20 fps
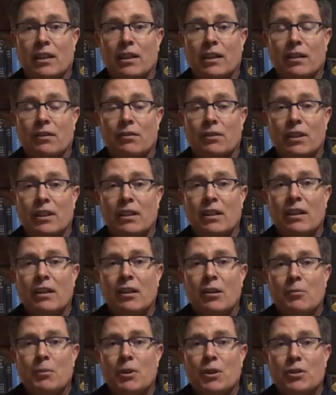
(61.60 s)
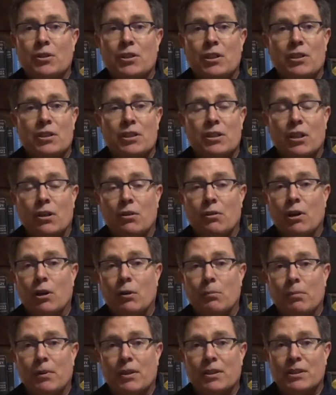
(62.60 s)
they are in, because it's so
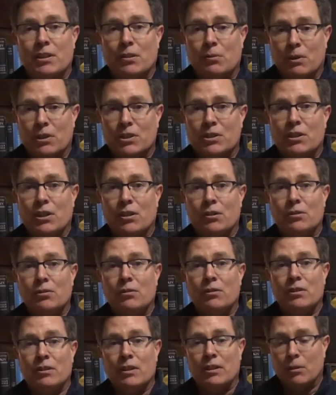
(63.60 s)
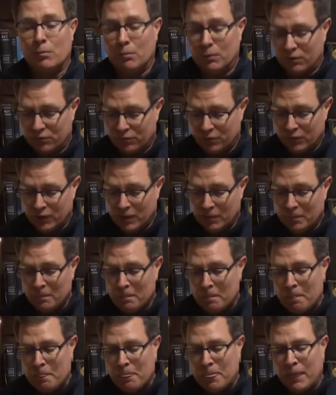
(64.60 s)
hopeless. It was so terrible for them.
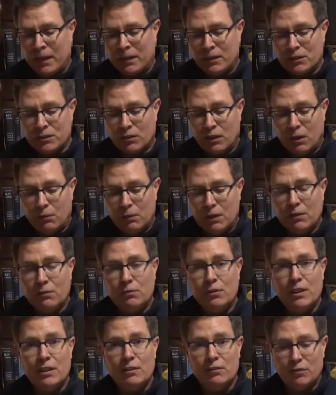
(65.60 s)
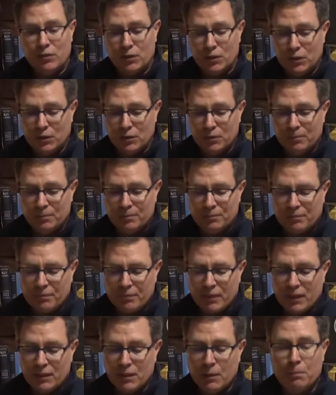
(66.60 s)
So I want to read for you
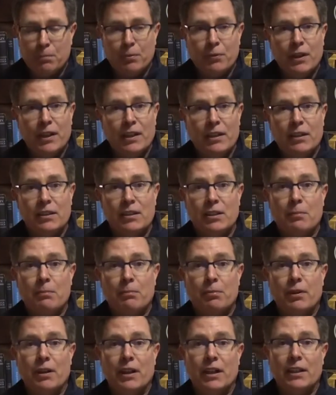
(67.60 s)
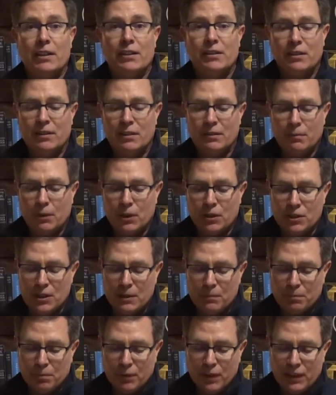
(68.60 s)
the prayer that he prayed, because
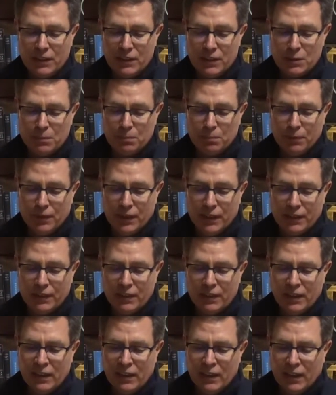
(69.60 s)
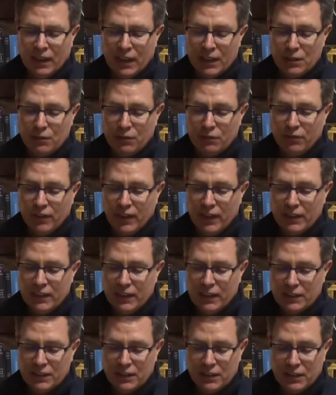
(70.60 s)
he prayed this prayer, and you find
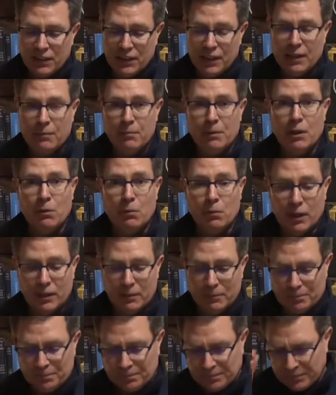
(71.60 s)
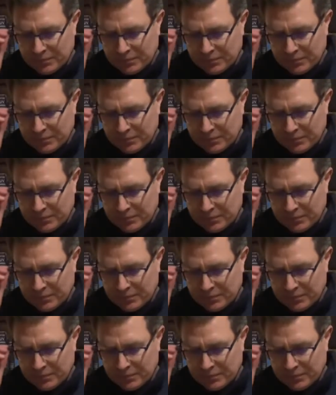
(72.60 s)
that in Nehemiah 1,